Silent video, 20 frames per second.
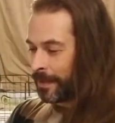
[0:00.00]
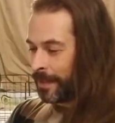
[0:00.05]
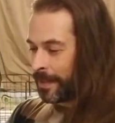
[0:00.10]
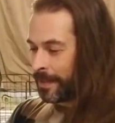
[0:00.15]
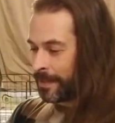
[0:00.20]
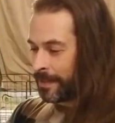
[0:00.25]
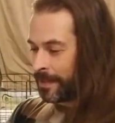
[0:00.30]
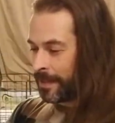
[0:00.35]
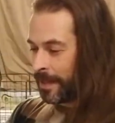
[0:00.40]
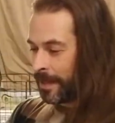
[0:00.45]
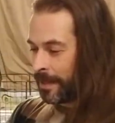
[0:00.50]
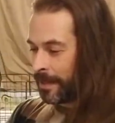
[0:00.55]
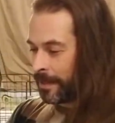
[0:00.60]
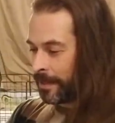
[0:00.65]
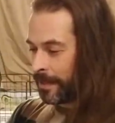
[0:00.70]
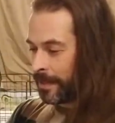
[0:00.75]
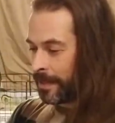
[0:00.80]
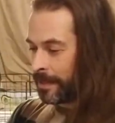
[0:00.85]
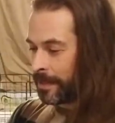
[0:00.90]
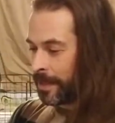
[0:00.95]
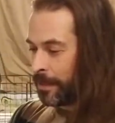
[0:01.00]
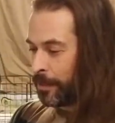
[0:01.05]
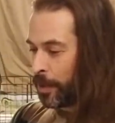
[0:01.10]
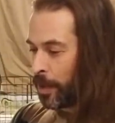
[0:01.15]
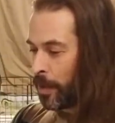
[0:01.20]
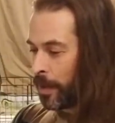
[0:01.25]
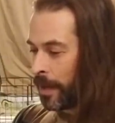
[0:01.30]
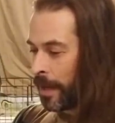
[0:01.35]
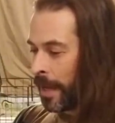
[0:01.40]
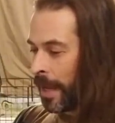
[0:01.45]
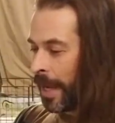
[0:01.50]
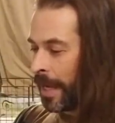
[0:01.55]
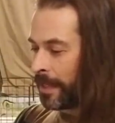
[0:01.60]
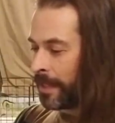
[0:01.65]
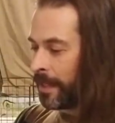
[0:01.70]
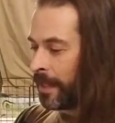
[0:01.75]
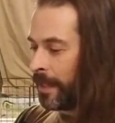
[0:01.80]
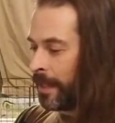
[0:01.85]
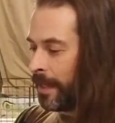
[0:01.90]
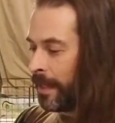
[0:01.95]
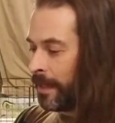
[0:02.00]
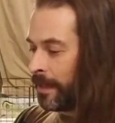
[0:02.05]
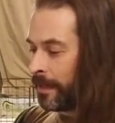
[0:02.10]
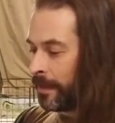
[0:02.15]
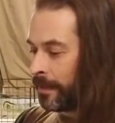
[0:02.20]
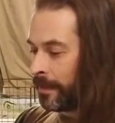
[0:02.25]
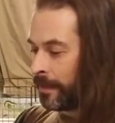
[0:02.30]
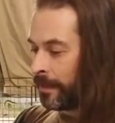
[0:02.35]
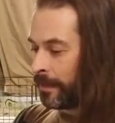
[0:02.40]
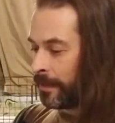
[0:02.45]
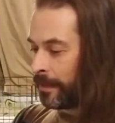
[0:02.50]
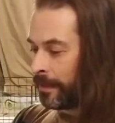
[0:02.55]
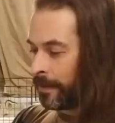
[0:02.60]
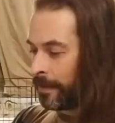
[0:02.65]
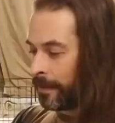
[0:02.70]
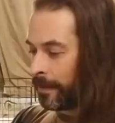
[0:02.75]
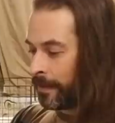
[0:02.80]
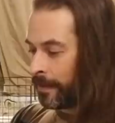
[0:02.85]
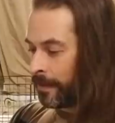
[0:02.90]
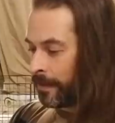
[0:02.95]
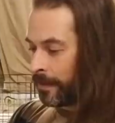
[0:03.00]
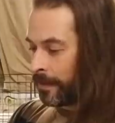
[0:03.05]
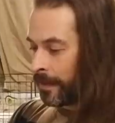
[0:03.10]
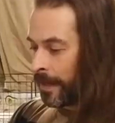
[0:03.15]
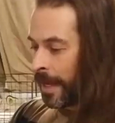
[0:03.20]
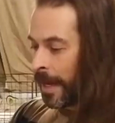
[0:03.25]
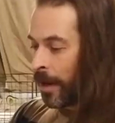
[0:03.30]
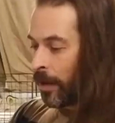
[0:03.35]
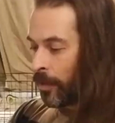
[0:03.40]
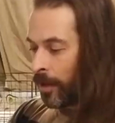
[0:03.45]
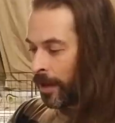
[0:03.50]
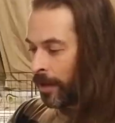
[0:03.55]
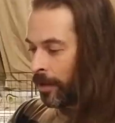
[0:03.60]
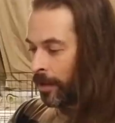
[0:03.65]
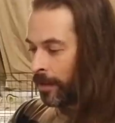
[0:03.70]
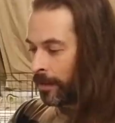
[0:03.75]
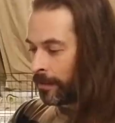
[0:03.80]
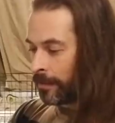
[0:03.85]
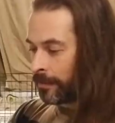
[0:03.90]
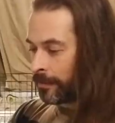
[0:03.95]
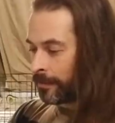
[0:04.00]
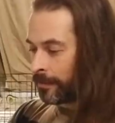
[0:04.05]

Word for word: let's see, let's keep going. Antony, Ariel.